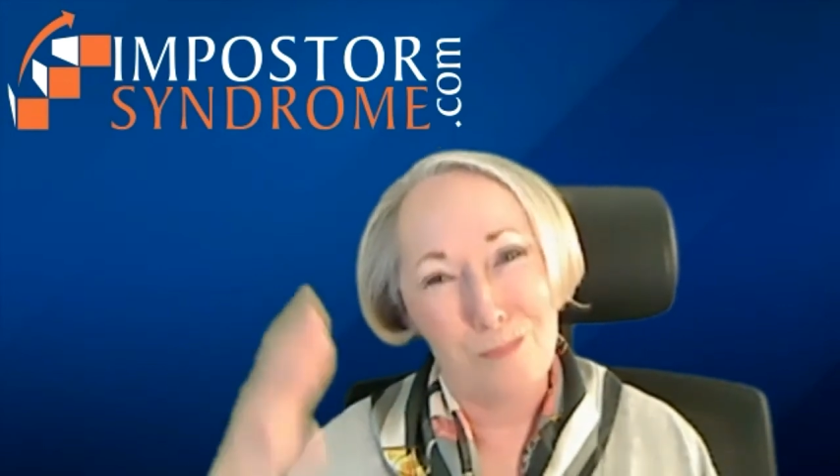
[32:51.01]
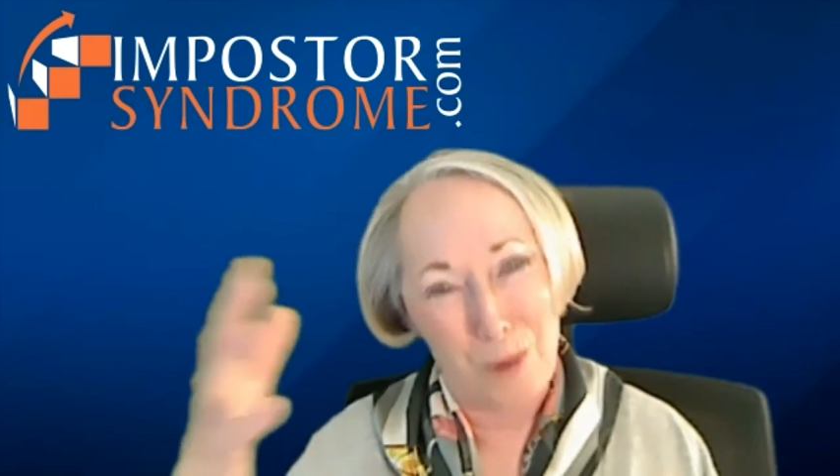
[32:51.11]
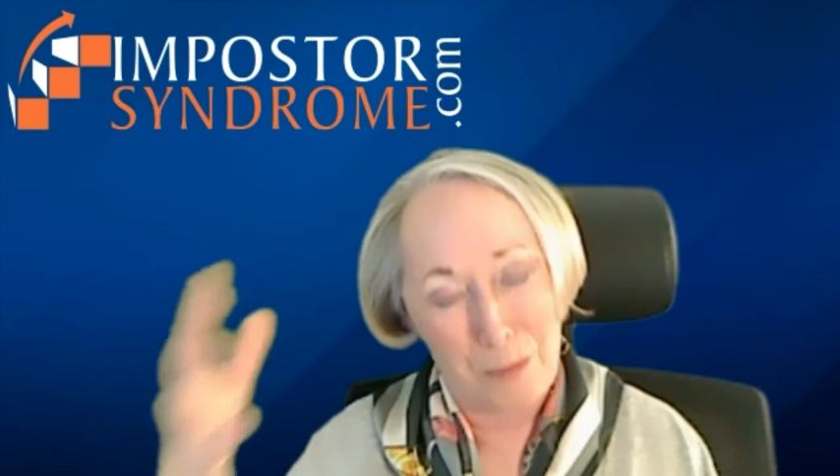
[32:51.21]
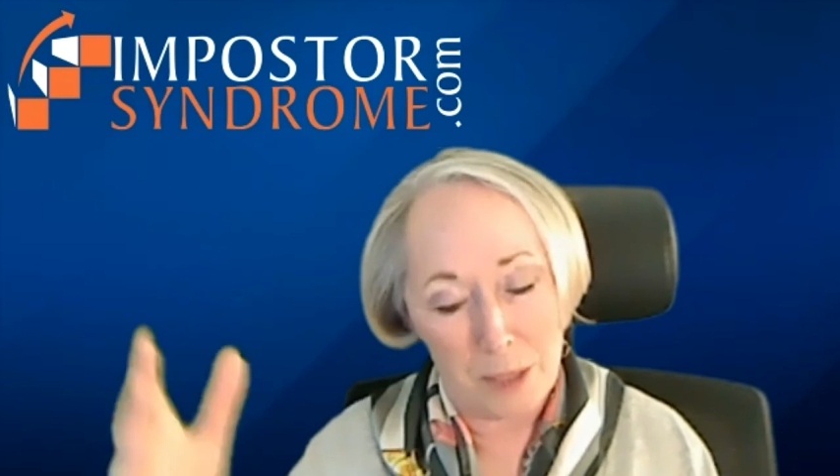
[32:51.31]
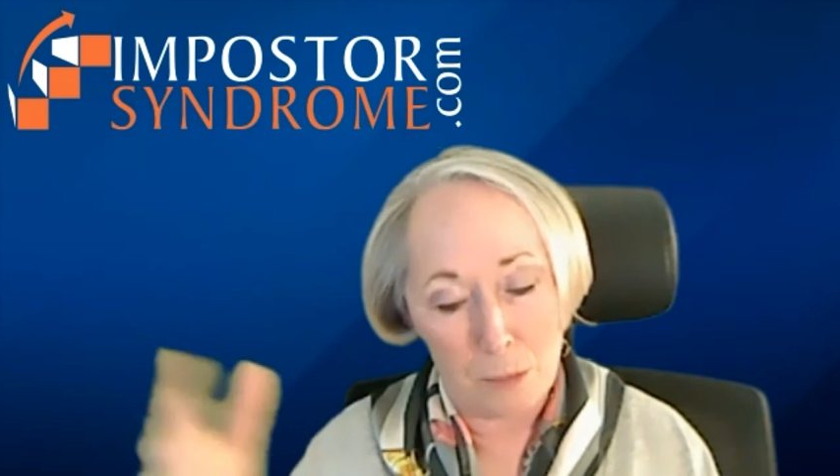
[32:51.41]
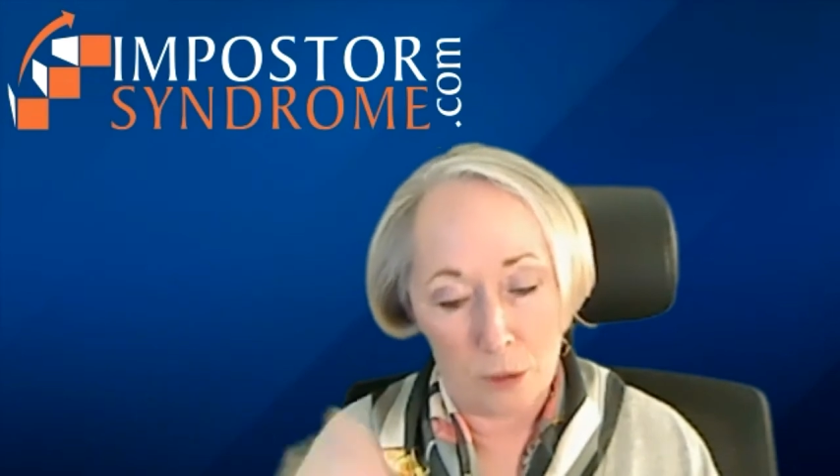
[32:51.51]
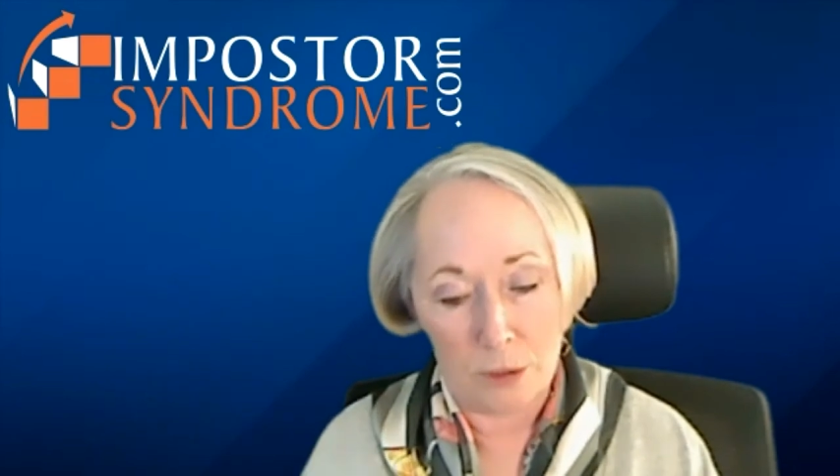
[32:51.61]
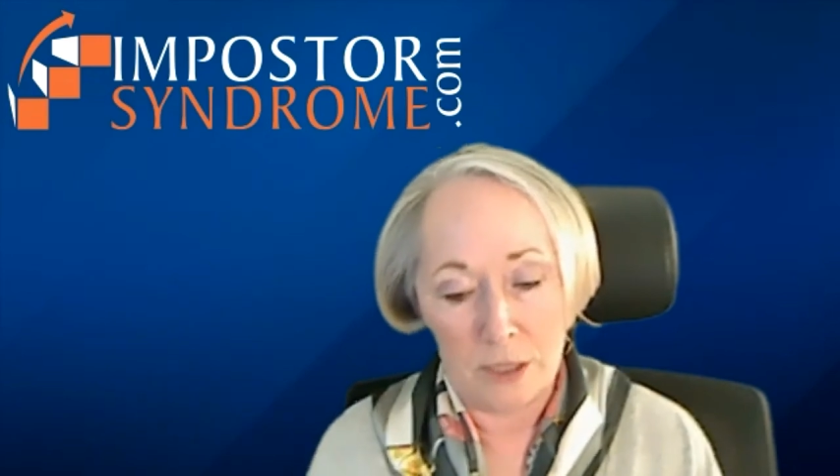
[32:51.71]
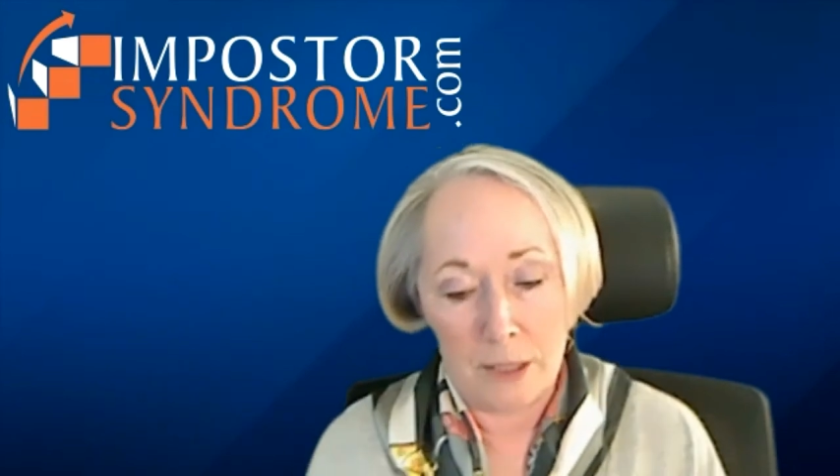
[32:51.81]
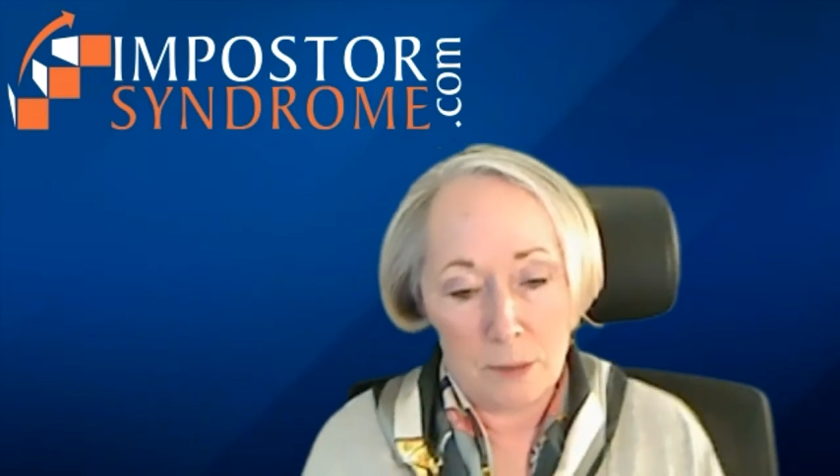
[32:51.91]
women are more
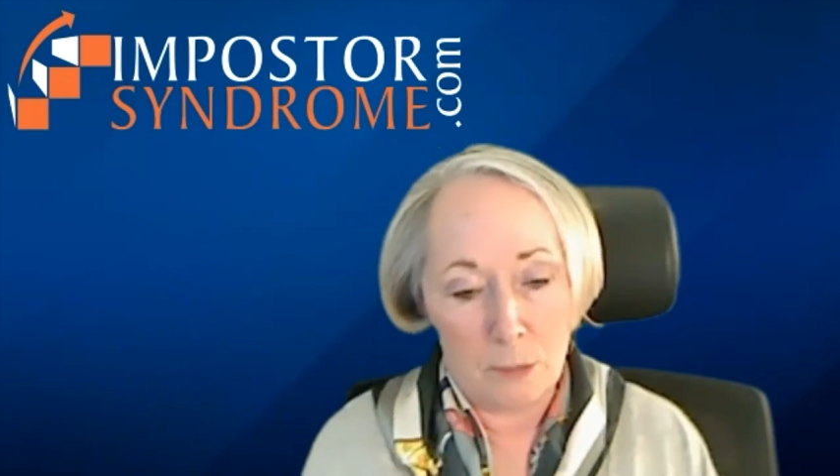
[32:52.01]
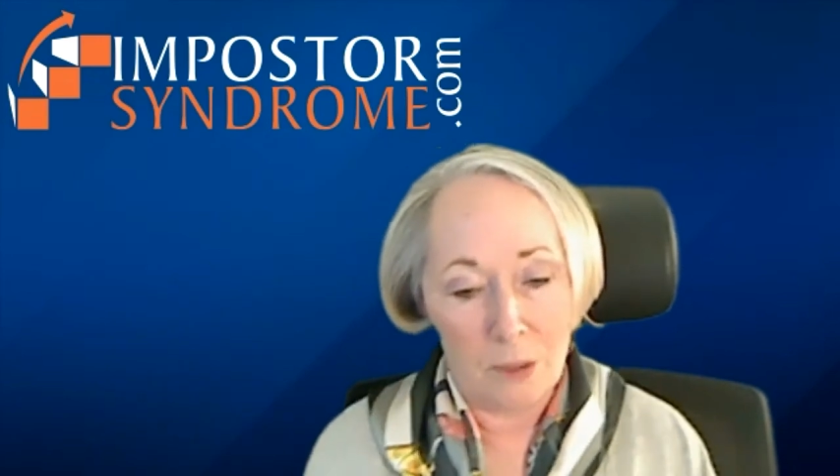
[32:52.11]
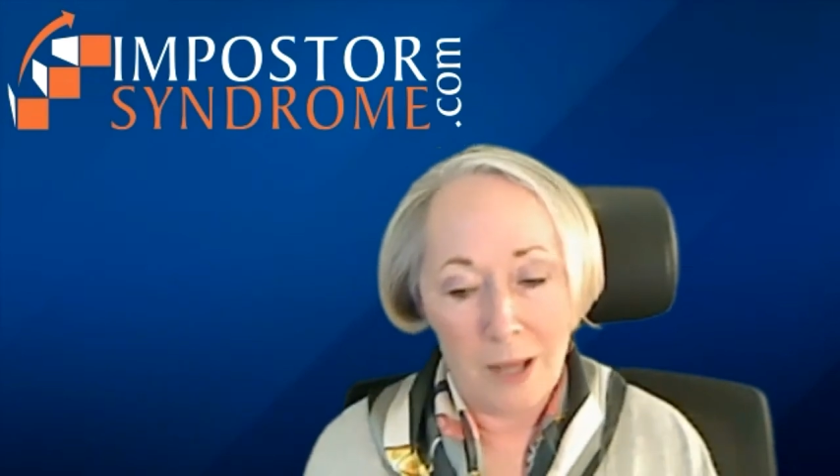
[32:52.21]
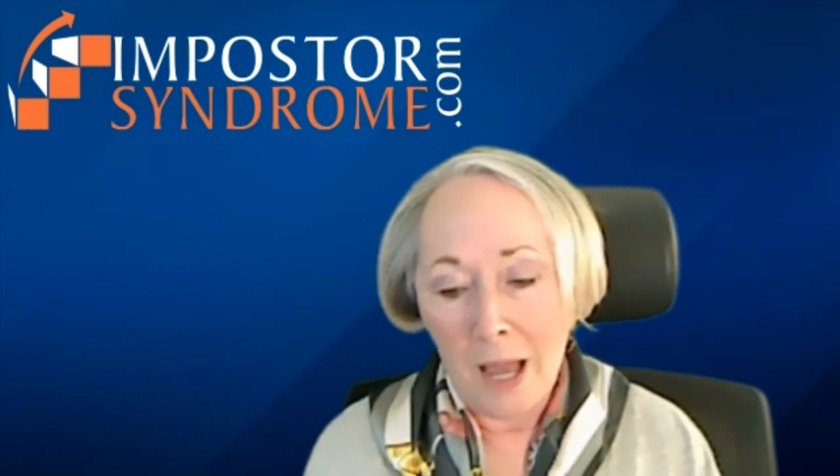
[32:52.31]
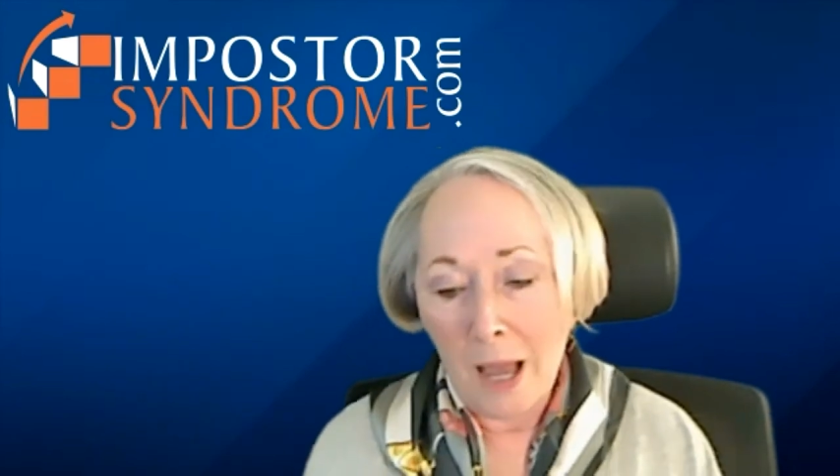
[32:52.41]
susceptible.